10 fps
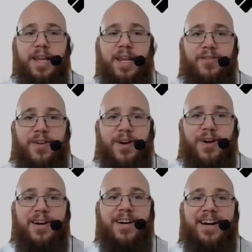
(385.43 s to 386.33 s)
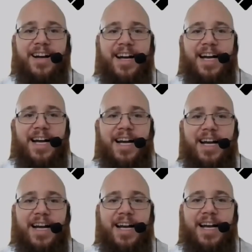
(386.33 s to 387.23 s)
So pretty
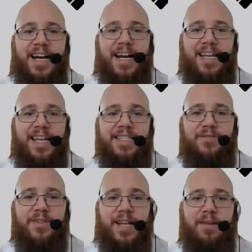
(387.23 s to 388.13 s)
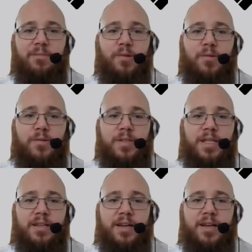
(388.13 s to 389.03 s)
far, and it's
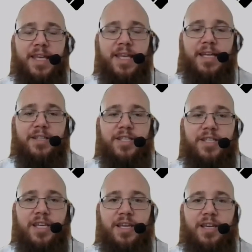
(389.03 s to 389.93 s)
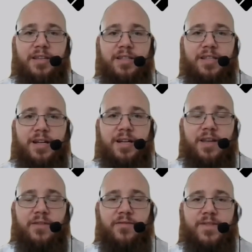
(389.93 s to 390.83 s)
really important, I think,
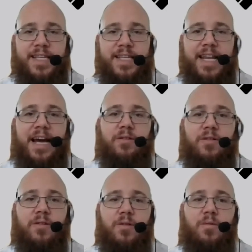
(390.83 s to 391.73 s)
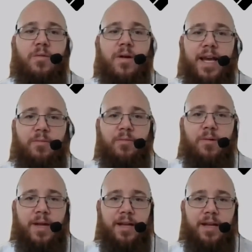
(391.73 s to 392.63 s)
to kind of set out quite
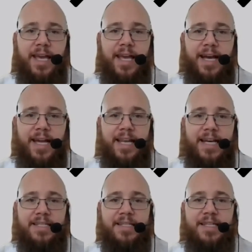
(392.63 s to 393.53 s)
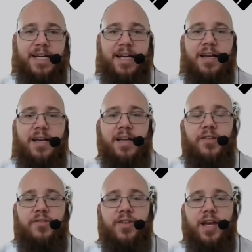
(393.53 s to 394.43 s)
what we're looking at in Leicester.
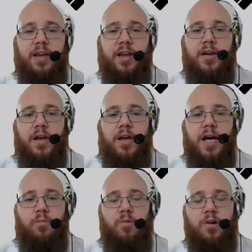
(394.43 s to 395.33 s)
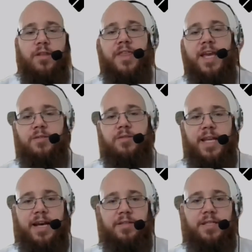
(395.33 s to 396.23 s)
So one of the things we're
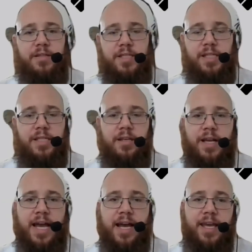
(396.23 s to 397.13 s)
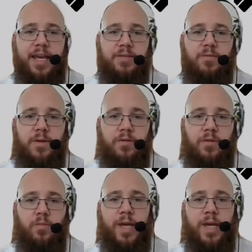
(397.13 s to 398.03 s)
now starting to look at is what we call the
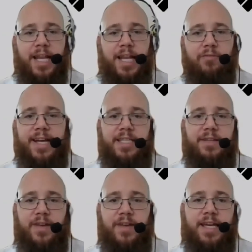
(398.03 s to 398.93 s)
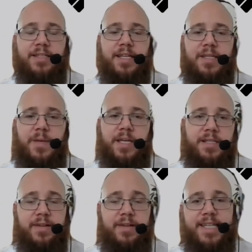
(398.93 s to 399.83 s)
weekly rate of cases, because there
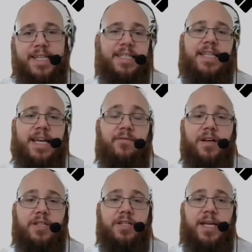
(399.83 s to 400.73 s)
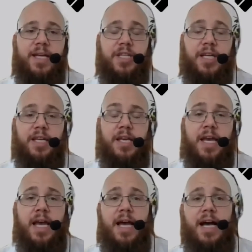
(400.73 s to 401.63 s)
is day-to-day fluctuation.
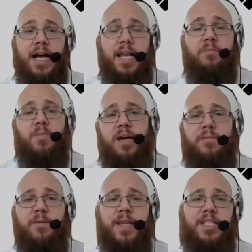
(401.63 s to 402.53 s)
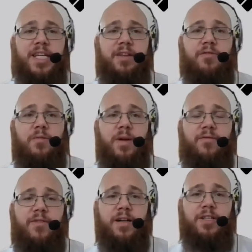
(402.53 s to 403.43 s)
And in Birmingham in general, we
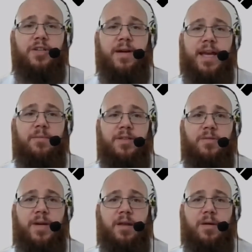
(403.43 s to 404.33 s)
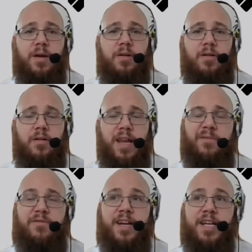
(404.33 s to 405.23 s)
fluctuate between, on
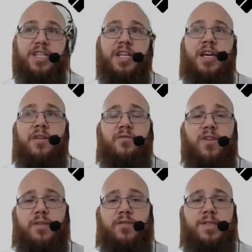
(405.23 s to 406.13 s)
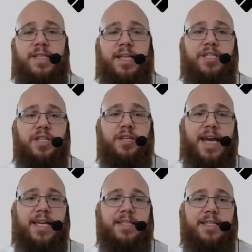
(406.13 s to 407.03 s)
average, 5 or 6 new
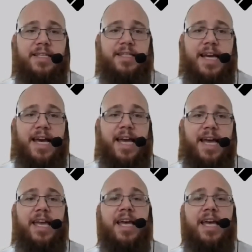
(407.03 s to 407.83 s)
cases a day.